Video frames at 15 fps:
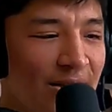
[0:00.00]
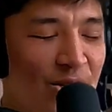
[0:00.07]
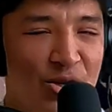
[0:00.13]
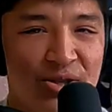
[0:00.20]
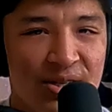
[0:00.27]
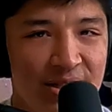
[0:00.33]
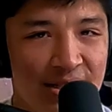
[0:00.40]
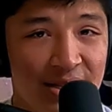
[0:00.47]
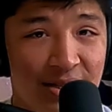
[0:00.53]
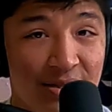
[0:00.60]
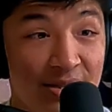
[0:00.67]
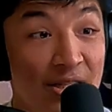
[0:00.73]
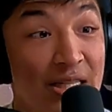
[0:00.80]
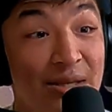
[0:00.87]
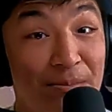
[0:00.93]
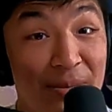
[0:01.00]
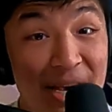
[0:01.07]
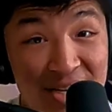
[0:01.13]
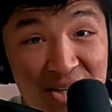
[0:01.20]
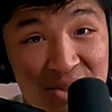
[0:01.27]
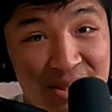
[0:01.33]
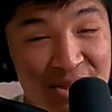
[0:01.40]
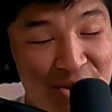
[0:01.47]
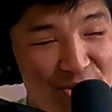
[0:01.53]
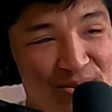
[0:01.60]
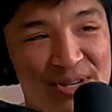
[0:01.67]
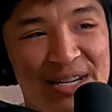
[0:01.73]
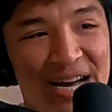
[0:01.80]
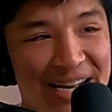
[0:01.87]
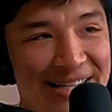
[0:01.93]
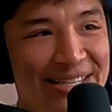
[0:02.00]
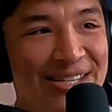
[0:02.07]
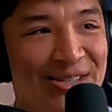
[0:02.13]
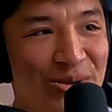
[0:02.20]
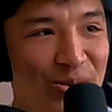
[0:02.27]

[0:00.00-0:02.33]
You shouldn't take, especially, you should not take